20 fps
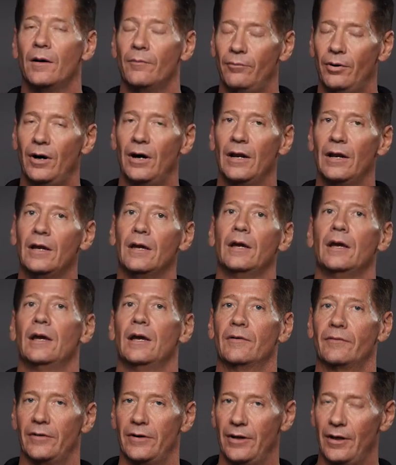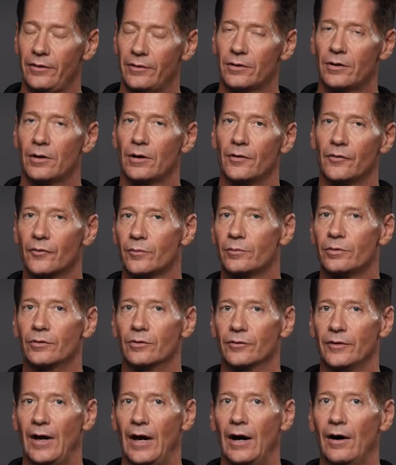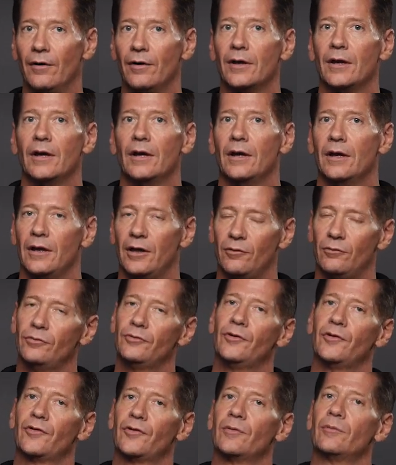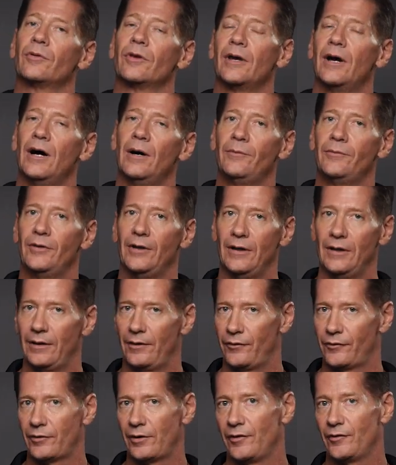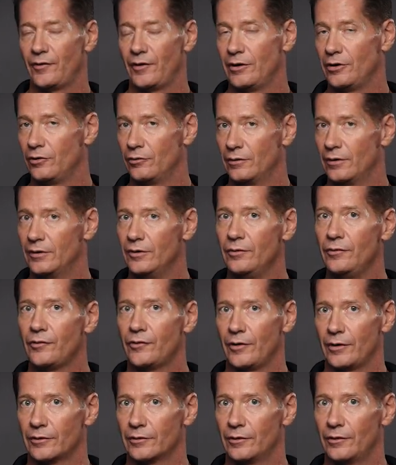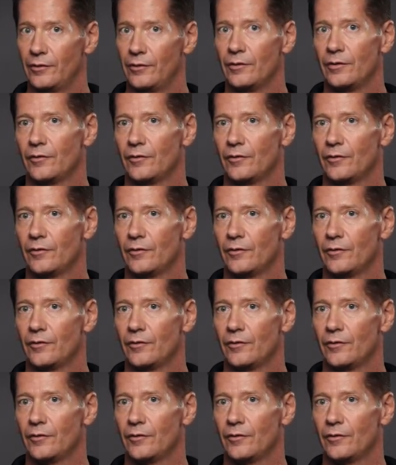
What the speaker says: But if another card's pulled out, it will just simply update and start sending you the new signal.